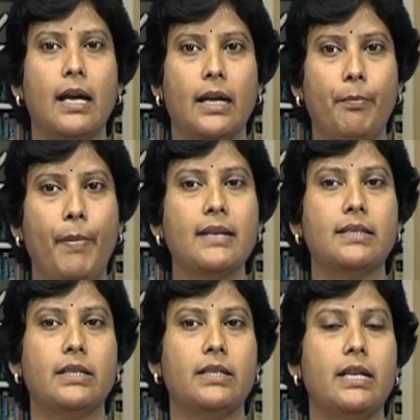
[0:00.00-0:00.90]

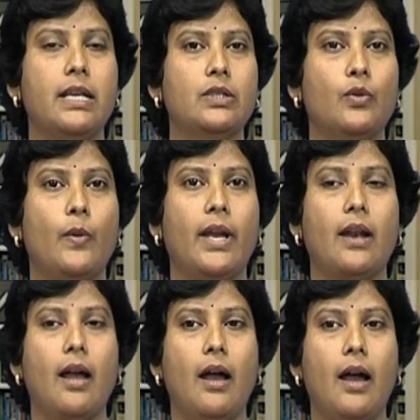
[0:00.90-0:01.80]
capacities
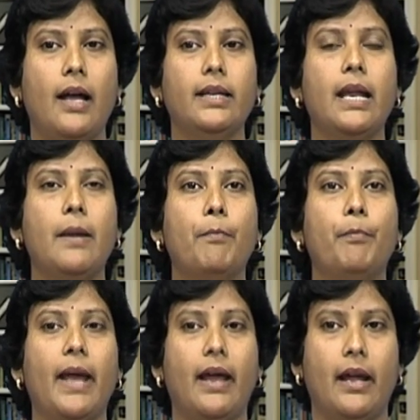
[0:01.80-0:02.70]
were
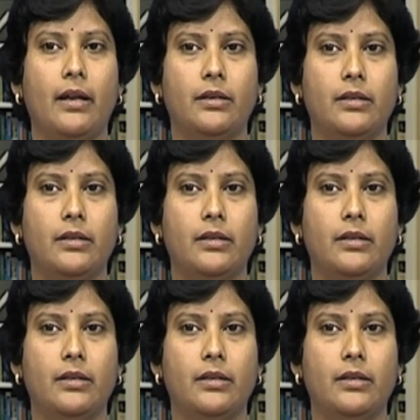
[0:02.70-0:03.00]
unimpaired.